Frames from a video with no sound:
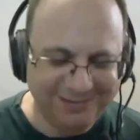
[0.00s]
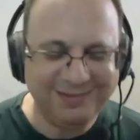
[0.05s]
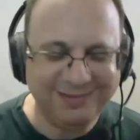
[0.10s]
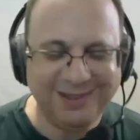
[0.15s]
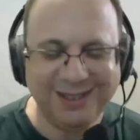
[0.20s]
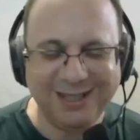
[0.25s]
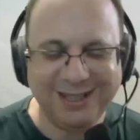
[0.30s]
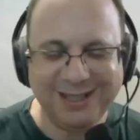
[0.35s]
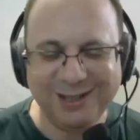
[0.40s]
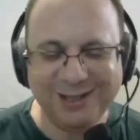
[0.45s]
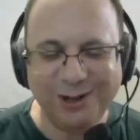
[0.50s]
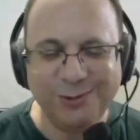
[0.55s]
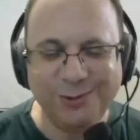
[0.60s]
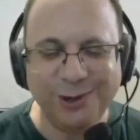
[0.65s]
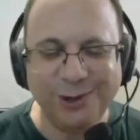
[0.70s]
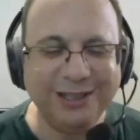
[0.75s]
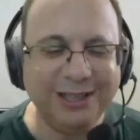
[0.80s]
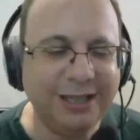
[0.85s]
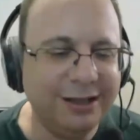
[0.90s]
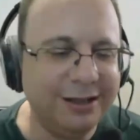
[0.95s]
There's no
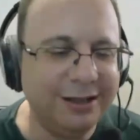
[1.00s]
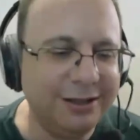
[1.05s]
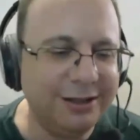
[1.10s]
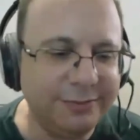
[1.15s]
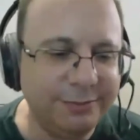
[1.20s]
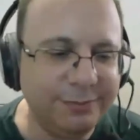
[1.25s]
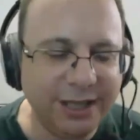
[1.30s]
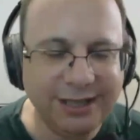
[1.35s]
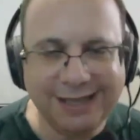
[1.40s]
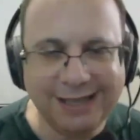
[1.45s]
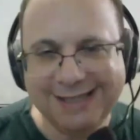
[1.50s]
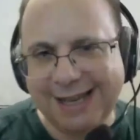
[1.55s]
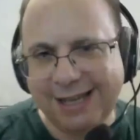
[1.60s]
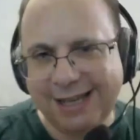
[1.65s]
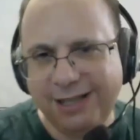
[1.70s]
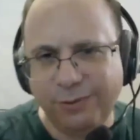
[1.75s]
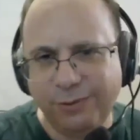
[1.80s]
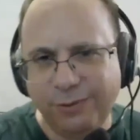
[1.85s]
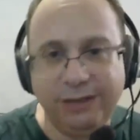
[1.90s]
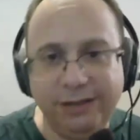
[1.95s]
want in there, but it's
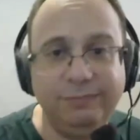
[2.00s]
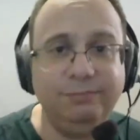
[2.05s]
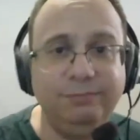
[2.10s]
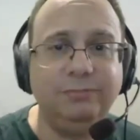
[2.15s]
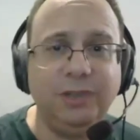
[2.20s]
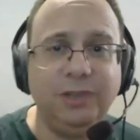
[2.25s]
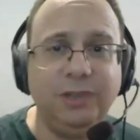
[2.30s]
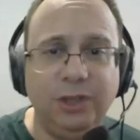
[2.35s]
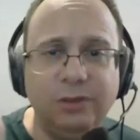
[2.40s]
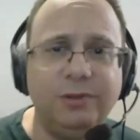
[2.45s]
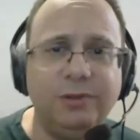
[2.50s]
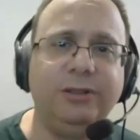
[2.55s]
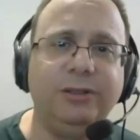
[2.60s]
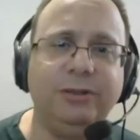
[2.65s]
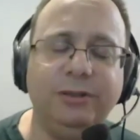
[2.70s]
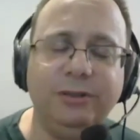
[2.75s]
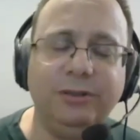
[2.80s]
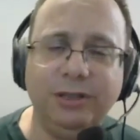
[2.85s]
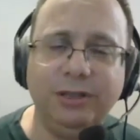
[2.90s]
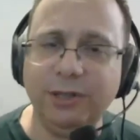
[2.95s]
not the way you want to
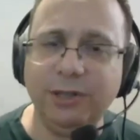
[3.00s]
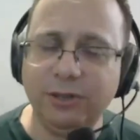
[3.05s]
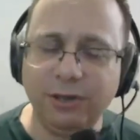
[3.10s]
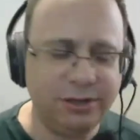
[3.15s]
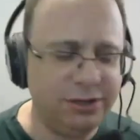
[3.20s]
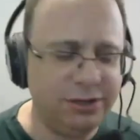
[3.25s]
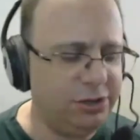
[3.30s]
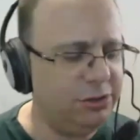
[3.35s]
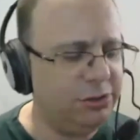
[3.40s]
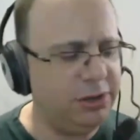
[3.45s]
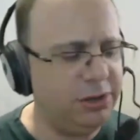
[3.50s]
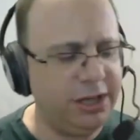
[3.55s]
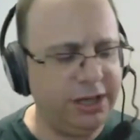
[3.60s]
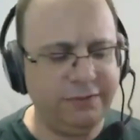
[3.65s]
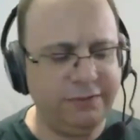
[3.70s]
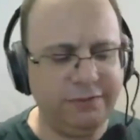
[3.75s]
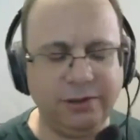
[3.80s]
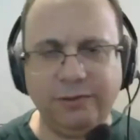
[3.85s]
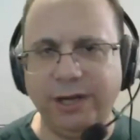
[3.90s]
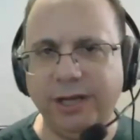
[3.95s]
do it because you
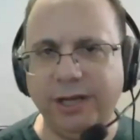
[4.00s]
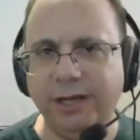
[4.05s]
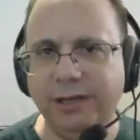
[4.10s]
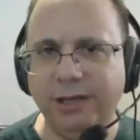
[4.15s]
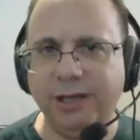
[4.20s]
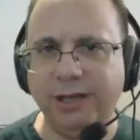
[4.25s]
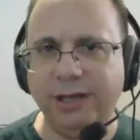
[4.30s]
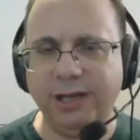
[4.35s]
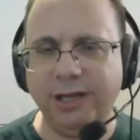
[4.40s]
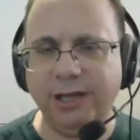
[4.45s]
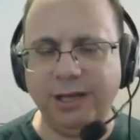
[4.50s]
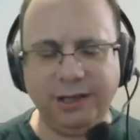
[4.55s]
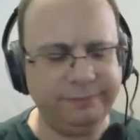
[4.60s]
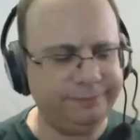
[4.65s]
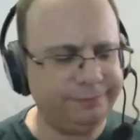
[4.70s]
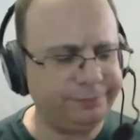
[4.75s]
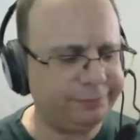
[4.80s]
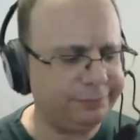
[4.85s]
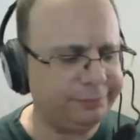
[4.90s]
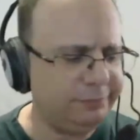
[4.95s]
have already
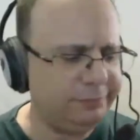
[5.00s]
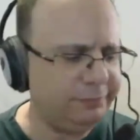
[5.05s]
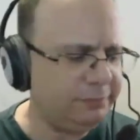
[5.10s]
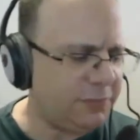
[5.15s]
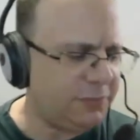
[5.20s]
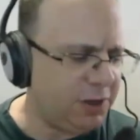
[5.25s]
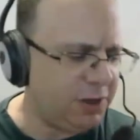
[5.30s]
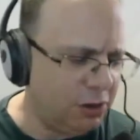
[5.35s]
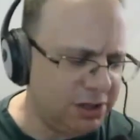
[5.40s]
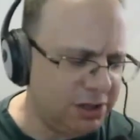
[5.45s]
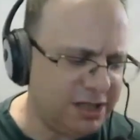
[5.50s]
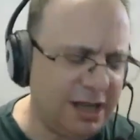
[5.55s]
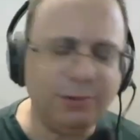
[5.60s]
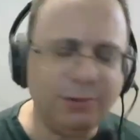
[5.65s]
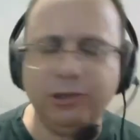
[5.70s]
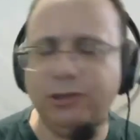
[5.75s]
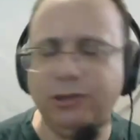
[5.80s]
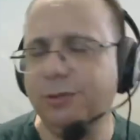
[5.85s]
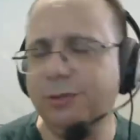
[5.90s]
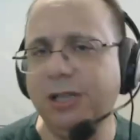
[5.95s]
some
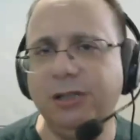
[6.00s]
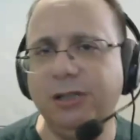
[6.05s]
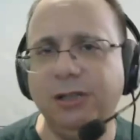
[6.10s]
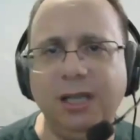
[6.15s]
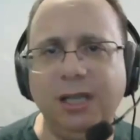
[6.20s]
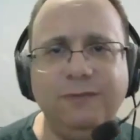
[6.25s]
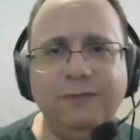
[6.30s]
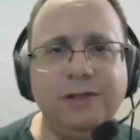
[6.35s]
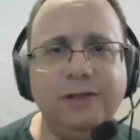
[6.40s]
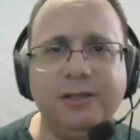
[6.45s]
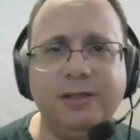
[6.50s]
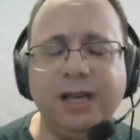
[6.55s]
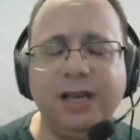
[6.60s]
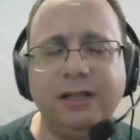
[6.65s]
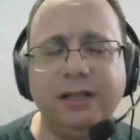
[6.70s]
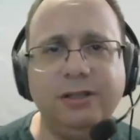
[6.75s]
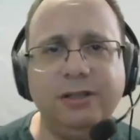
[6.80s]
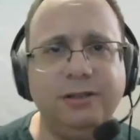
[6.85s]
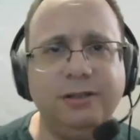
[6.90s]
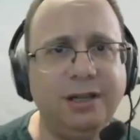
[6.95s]
automation
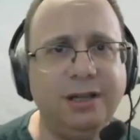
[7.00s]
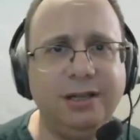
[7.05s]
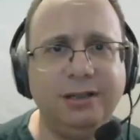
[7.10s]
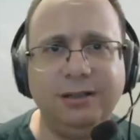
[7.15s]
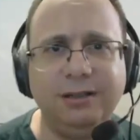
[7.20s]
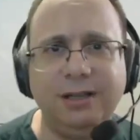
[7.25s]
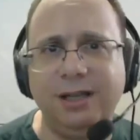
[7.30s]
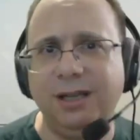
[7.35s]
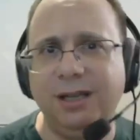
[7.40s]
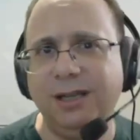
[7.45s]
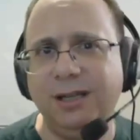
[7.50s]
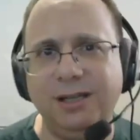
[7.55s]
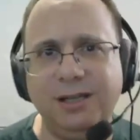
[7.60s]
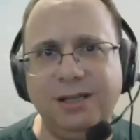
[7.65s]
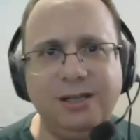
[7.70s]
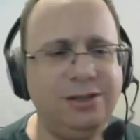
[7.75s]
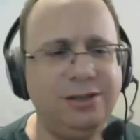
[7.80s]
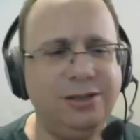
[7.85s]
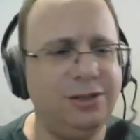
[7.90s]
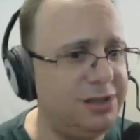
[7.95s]
infrastructure that
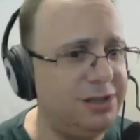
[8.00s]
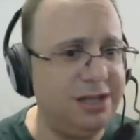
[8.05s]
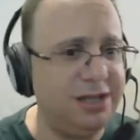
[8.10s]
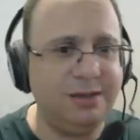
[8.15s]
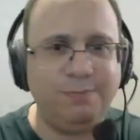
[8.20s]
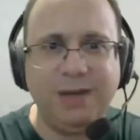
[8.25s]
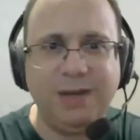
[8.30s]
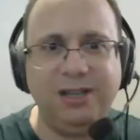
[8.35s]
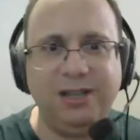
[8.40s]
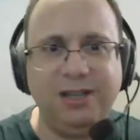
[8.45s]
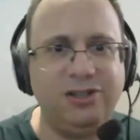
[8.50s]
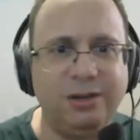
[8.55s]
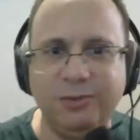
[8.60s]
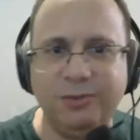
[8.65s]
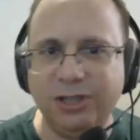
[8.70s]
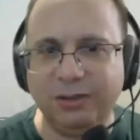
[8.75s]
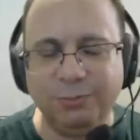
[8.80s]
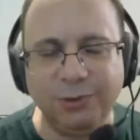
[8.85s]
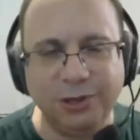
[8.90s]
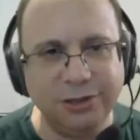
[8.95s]
is using page
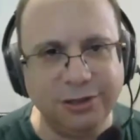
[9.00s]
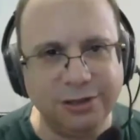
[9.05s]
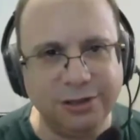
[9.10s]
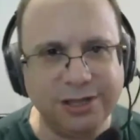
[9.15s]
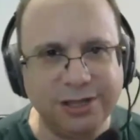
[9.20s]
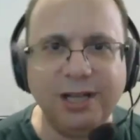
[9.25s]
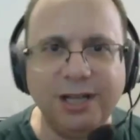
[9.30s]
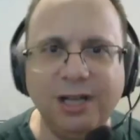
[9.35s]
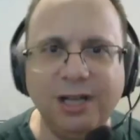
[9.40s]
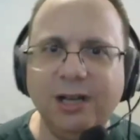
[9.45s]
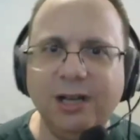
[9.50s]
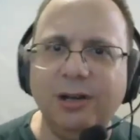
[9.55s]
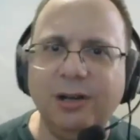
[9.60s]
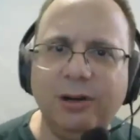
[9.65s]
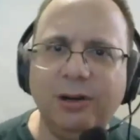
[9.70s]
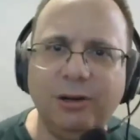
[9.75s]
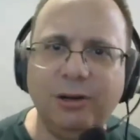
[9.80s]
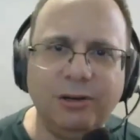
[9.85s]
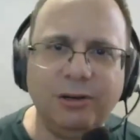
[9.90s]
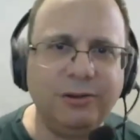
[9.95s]
object models,
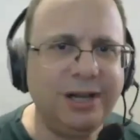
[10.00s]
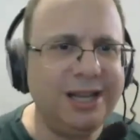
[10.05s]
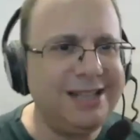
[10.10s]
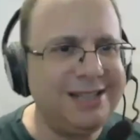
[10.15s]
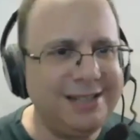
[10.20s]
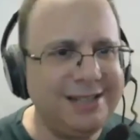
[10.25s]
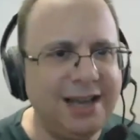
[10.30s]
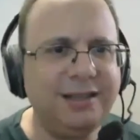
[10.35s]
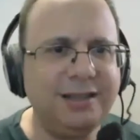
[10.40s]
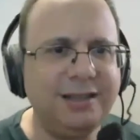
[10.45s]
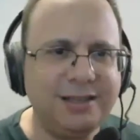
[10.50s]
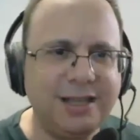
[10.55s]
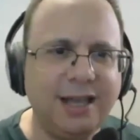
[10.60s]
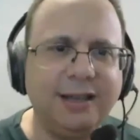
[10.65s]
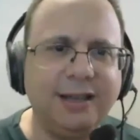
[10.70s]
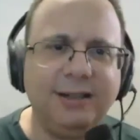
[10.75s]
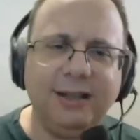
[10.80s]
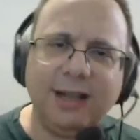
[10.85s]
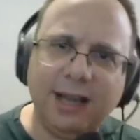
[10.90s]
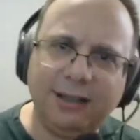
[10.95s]
or it's not
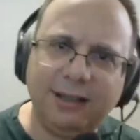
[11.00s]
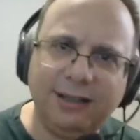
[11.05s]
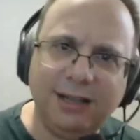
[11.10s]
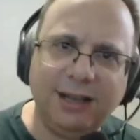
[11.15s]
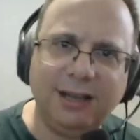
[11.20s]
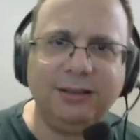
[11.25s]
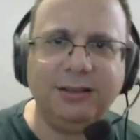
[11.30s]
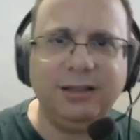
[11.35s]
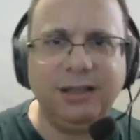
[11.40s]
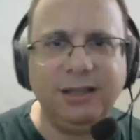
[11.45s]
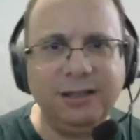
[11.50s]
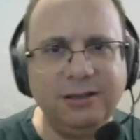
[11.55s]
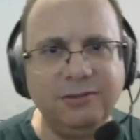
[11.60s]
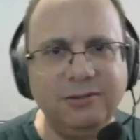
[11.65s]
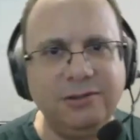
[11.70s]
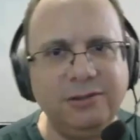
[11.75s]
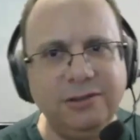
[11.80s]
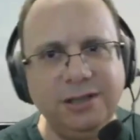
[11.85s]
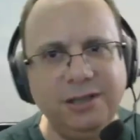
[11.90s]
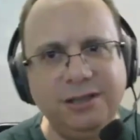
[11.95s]
exactly like that,
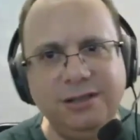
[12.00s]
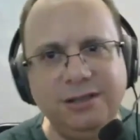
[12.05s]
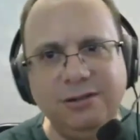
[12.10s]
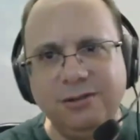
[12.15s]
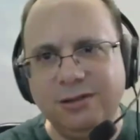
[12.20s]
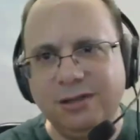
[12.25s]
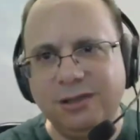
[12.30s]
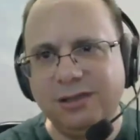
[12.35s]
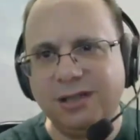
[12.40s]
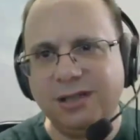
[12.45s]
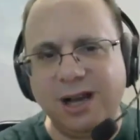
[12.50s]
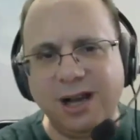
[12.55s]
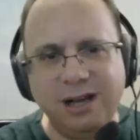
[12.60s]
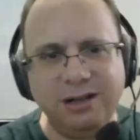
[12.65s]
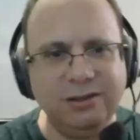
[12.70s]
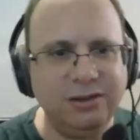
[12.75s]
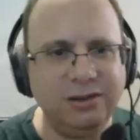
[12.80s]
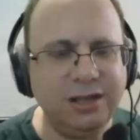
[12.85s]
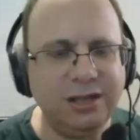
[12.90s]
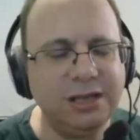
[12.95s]
or it uses
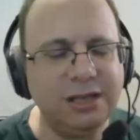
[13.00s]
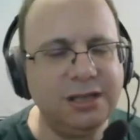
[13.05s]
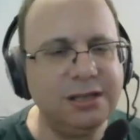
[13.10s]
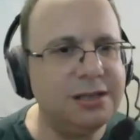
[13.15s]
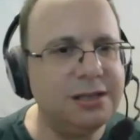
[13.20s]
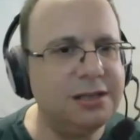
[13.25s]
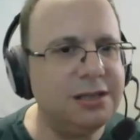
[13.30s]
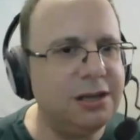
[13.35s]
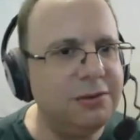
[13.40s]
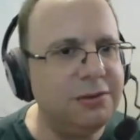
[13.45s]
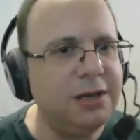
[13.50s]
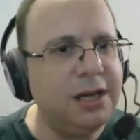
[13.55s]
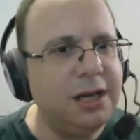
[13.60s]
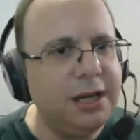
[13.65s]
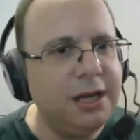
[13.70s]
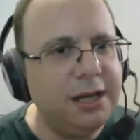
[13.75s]
other things. So